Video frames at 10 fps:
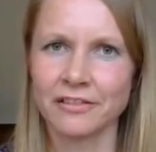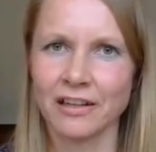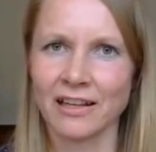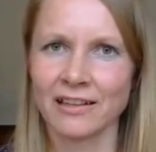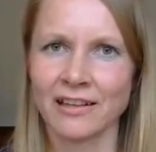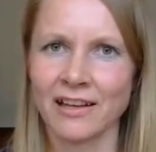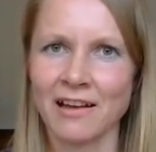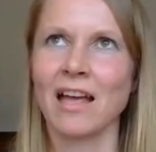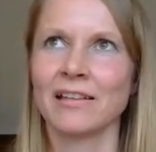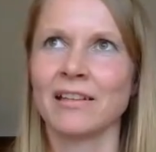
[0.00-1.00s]

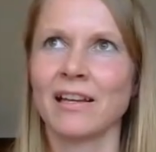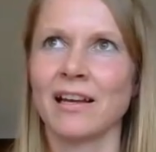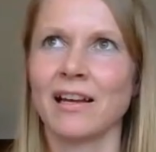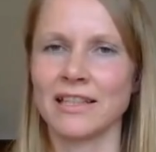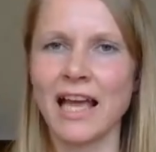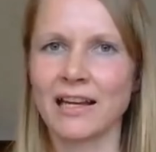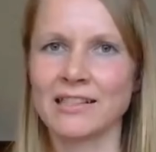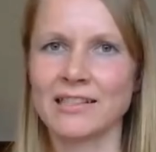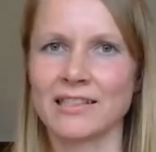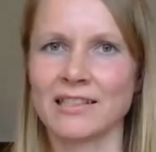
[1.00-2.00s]
And yeah,
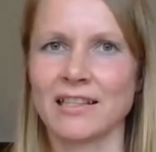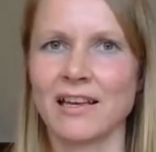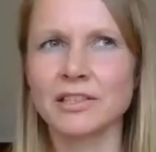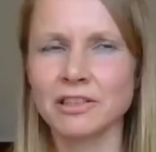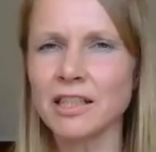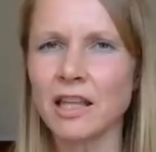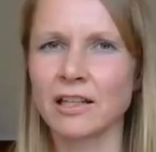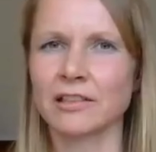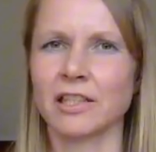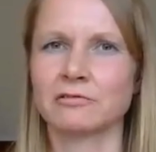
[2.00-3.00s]
it's really
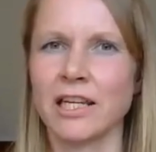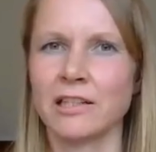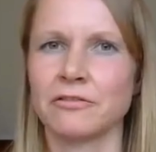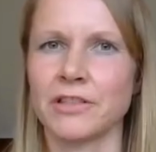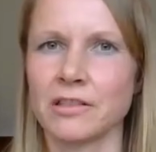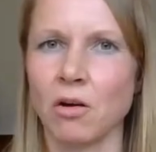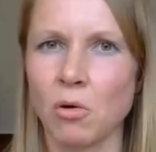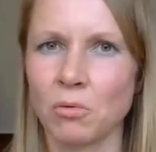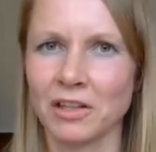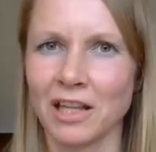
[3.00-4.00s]
like a terrain of its
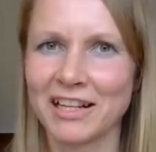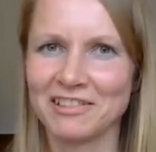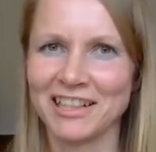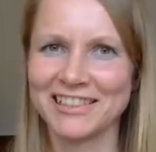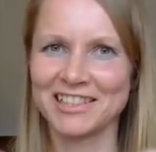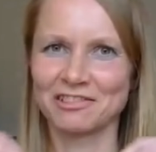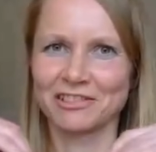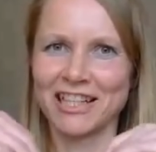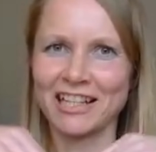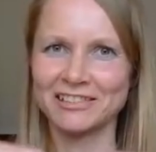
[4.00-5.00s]
own, like this
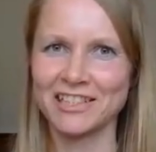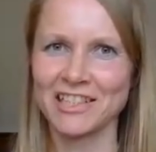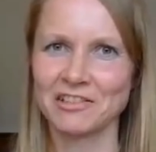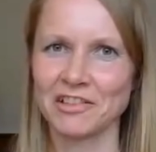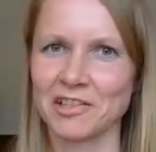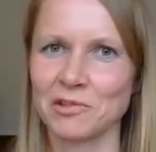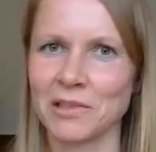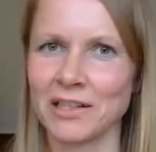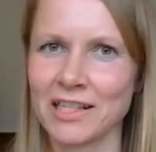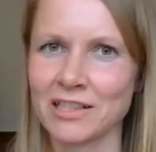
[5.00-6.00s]
re-entrance into the
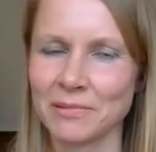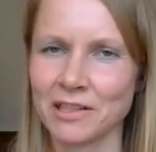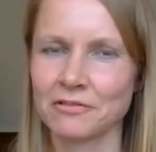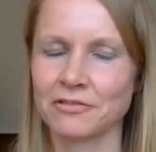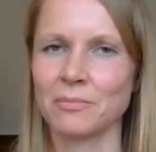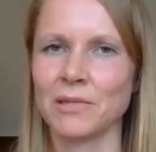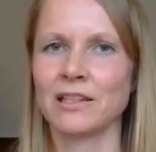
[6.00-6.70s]
humanness, because for